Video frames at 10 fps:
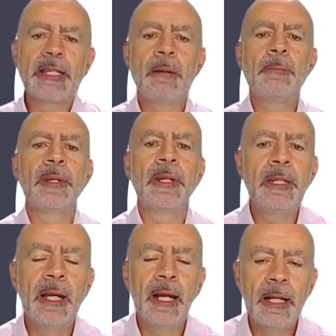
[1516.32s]

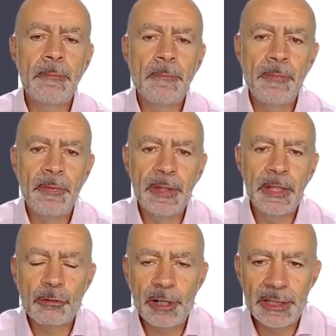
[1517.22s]
company, the
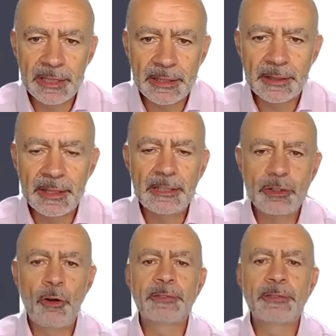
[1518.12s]
credit is
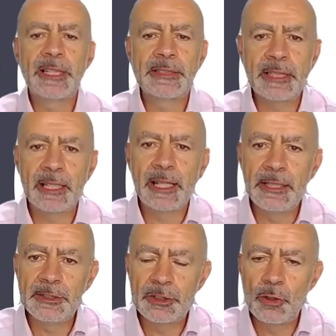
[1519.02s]
offset
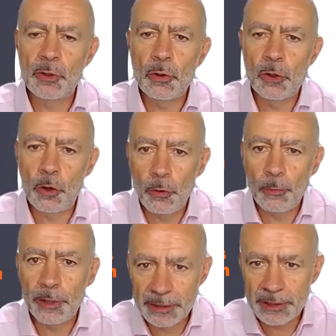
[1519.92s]
against your
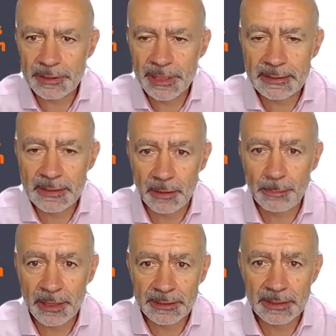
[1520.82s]
corporation tax
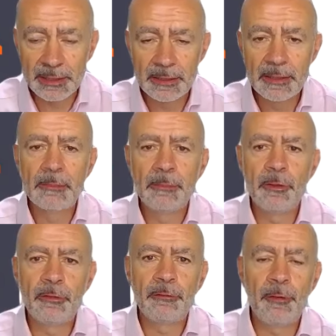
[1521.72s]
liability
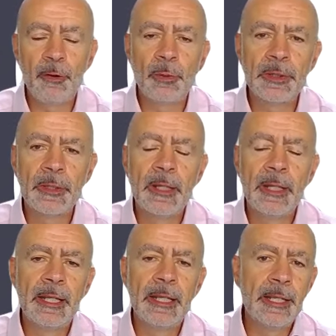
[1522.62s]
moving forward.
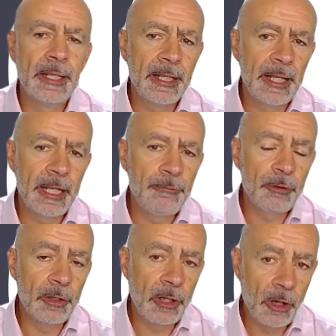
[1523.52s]
If
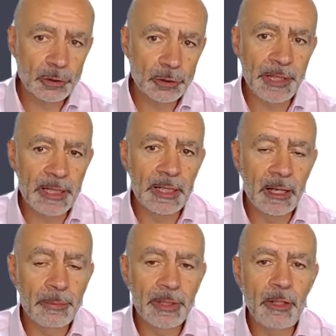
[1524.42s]
you're a loss-making
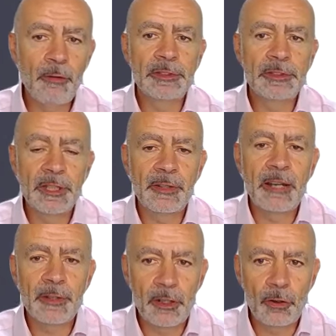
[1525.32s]
company, you obviously don't have
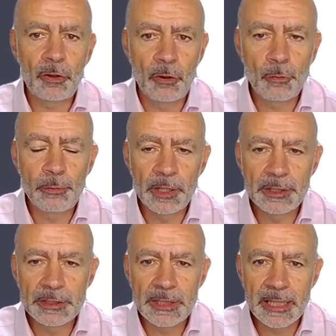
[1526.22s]
a
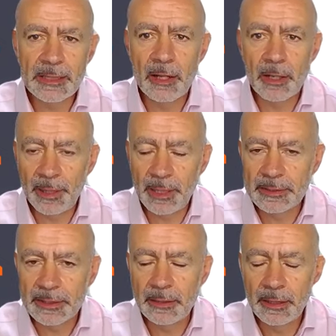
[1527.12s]
corporation tax
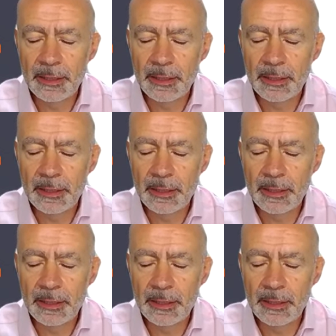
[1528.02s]
liability,